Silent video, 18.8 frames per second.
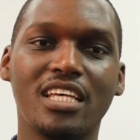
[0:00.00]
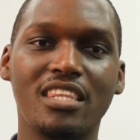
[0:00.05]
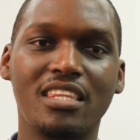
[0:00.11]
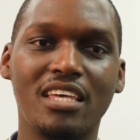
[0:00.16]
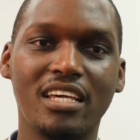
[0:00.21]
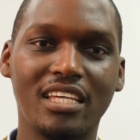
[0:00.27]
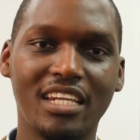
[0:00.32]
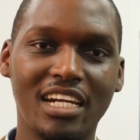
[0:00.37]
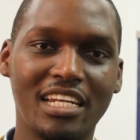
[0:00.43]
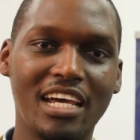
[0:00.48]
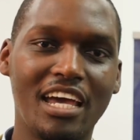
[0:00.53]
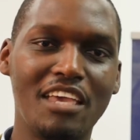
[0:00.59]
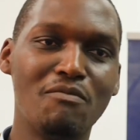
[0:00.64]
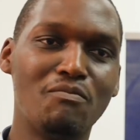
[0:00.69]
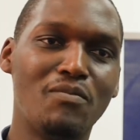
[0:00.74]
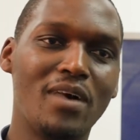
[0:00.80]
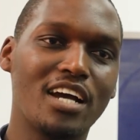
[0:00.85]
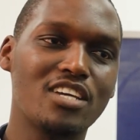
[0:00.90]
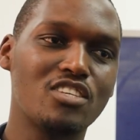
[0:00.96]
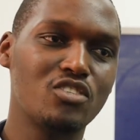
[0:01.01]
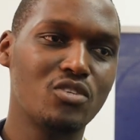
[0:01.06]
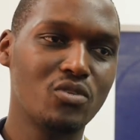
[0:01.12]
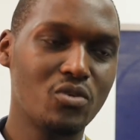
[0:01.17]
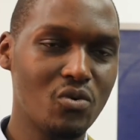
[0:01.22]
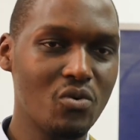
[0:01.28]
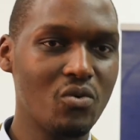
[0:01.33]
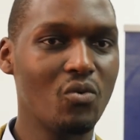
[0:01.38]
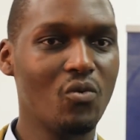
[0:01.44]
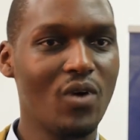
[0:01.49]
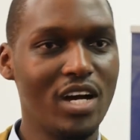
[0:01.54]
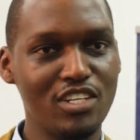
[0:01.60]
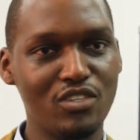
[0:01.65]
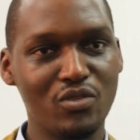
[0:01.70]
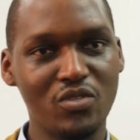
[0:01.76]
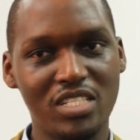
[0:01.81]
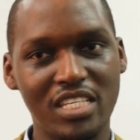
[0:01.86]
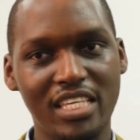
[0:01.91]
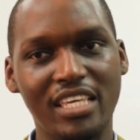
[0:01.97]
the greater impact you want
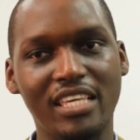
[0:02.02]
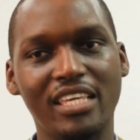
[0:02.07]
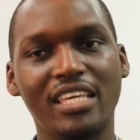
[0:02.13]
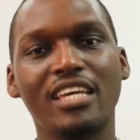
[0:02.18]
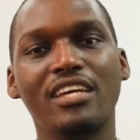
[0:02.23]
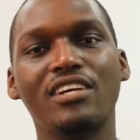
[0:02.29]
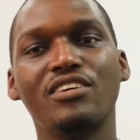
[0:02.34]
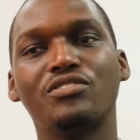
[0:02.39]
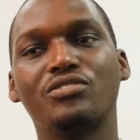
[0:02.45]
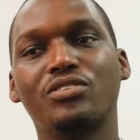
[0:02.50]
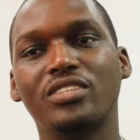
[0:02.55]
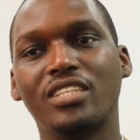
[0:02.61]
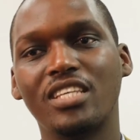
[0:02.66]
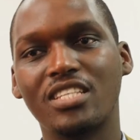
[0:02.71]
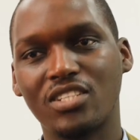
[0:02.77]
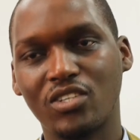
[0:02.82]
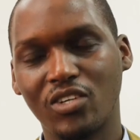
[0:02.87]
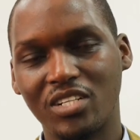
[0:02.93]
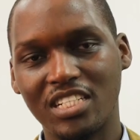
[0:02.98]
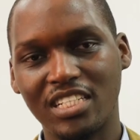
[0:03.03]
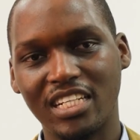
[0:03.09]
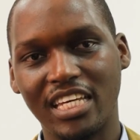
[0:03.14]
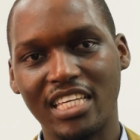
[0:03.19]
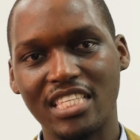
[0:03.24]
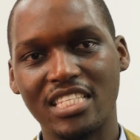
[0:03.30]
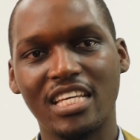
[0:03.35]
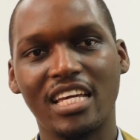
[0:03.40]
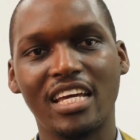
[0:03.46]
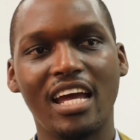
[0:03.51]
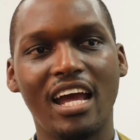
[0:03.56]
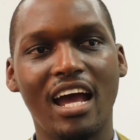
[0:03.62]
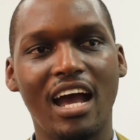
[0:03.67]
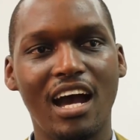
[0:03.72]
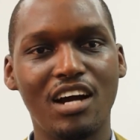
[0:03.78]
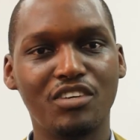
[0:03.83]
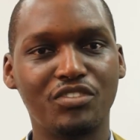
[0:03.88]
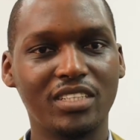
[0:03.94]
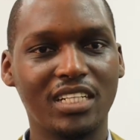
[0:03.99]
to see for this continent,
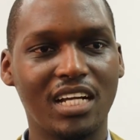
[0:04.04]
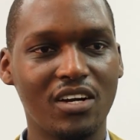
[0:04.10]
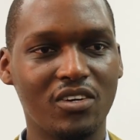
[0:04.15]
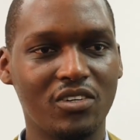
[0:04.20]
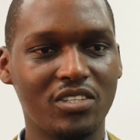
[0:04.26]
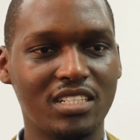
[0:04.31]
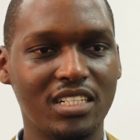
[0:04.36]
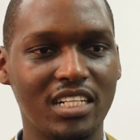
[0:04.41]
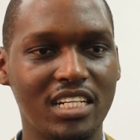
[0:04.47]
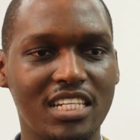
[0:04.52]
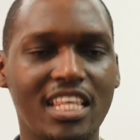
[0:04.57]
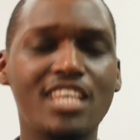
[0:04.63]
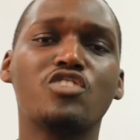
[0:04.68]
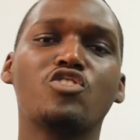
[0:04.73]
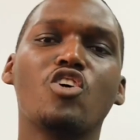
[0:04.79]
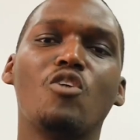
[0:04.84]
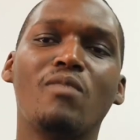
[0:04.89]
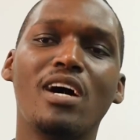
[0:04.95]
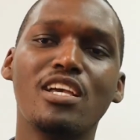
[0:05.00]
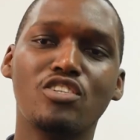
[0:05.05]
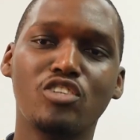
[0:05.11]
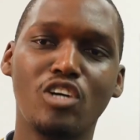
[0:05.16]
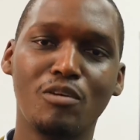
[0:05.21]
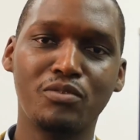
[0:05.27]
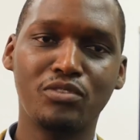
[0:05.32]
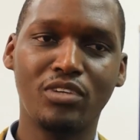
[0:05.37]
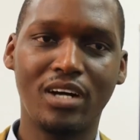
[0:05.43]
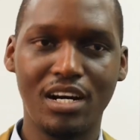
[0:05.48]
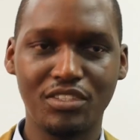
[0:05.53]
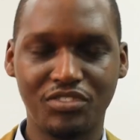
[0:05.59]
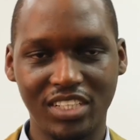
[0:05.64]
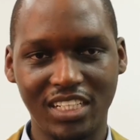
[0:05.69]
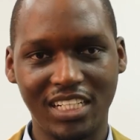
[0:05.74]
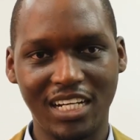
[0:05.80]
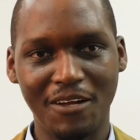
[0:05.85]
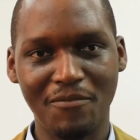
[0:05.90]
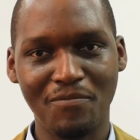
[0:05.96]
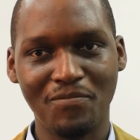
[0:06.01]
Africa continent. There's so much hope for
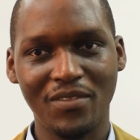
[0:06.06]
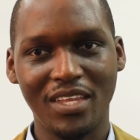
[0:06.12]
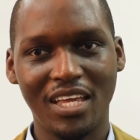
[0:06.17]
Africa.